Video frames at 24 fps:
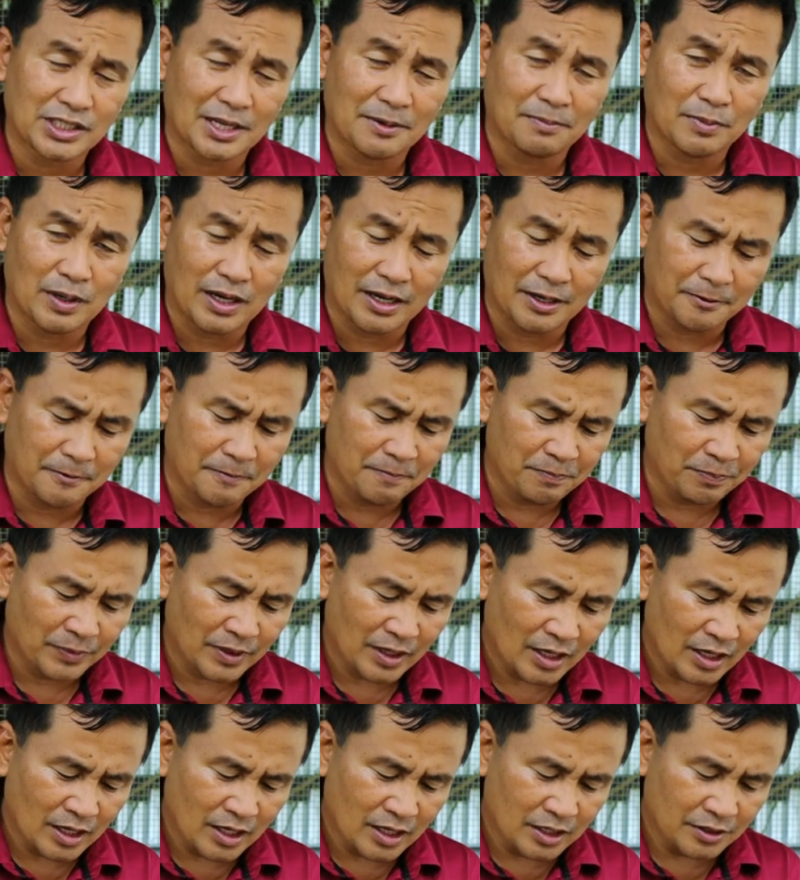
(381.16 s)
somehow
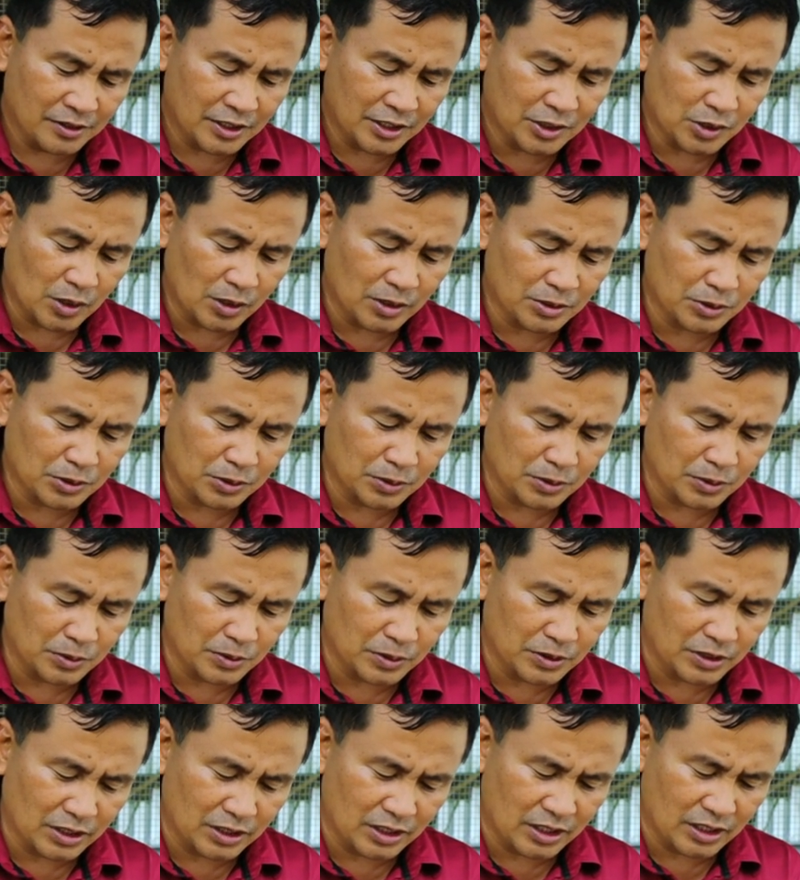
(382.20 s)
result
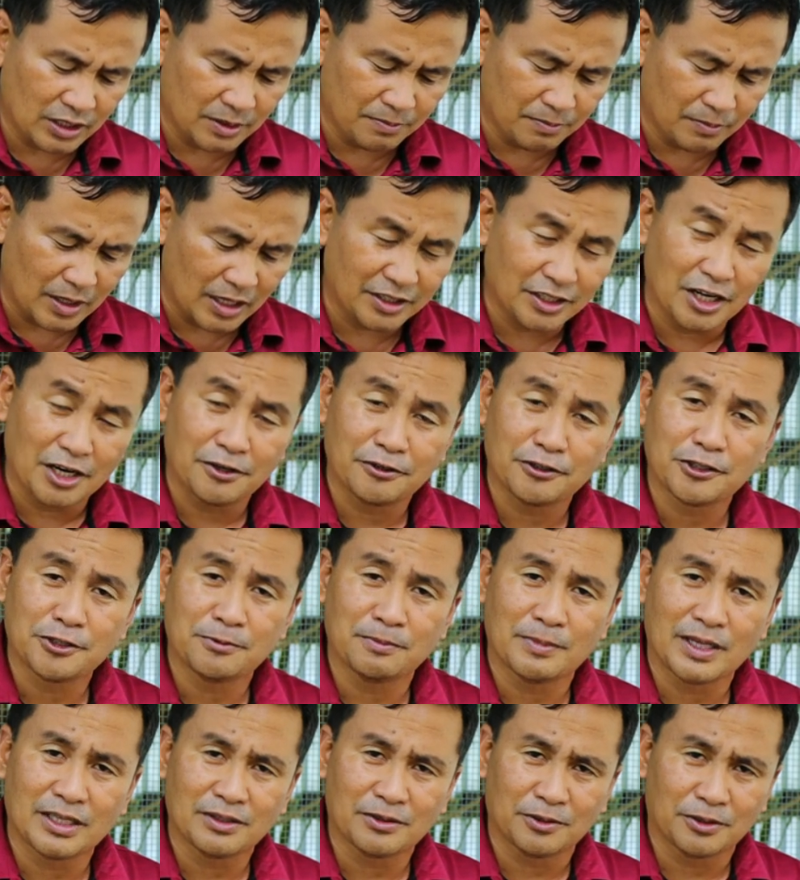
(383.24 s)
to the
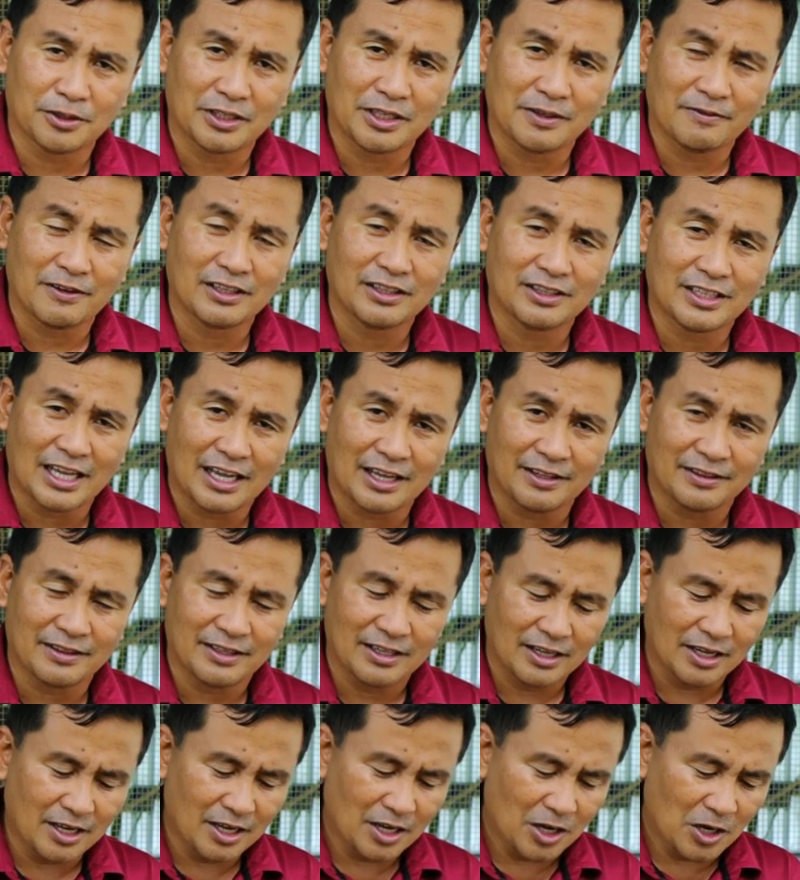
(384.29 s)
malnourishment or even death
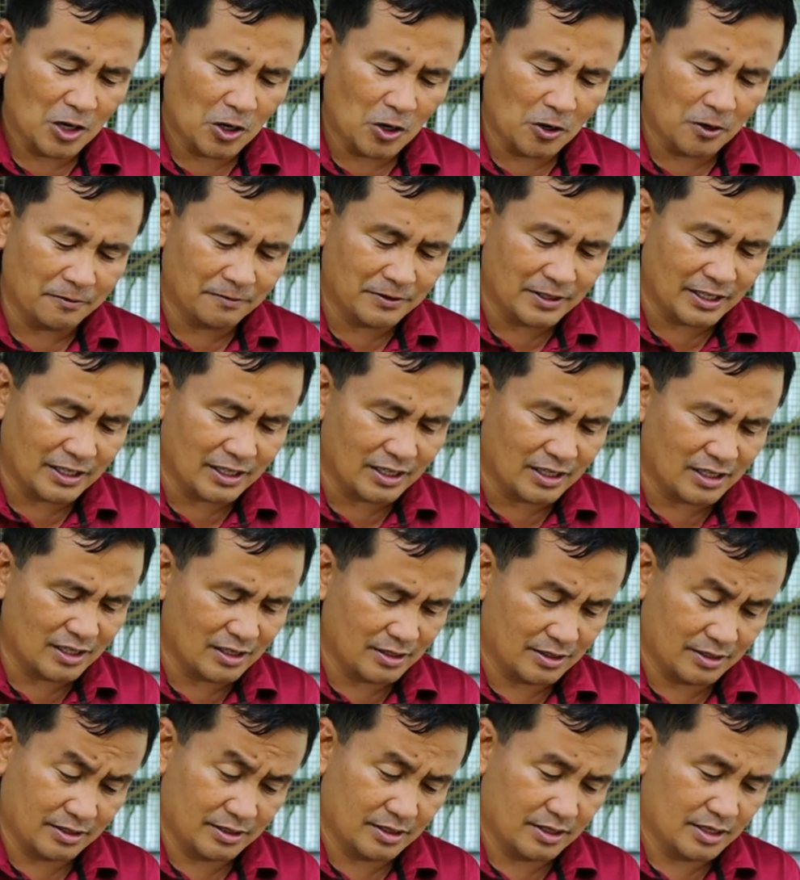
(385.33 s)
of the
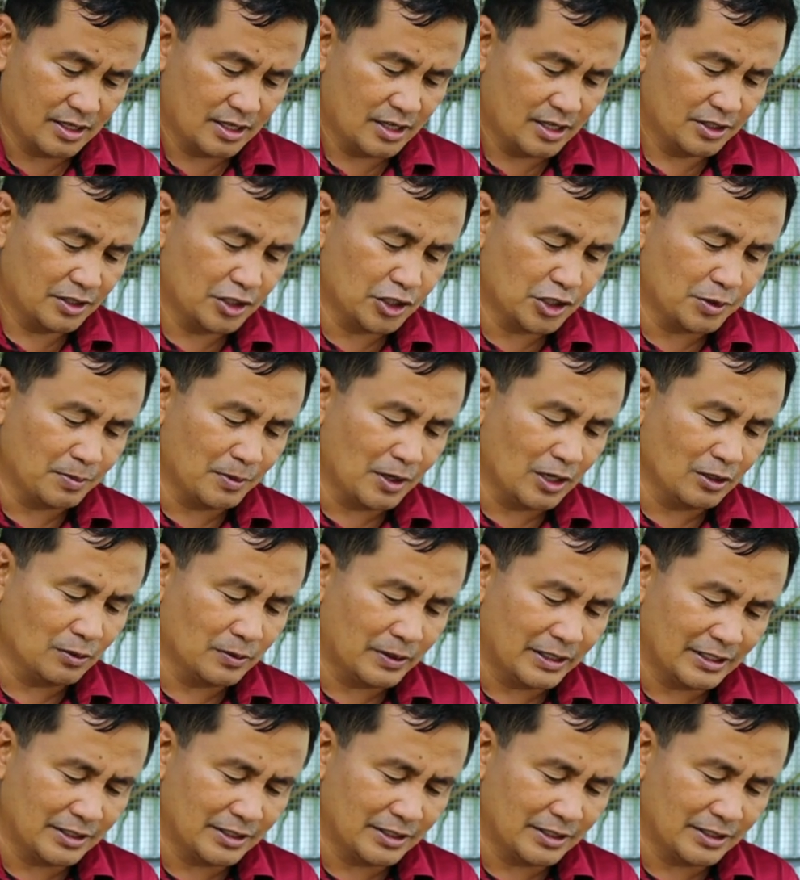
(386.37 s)
small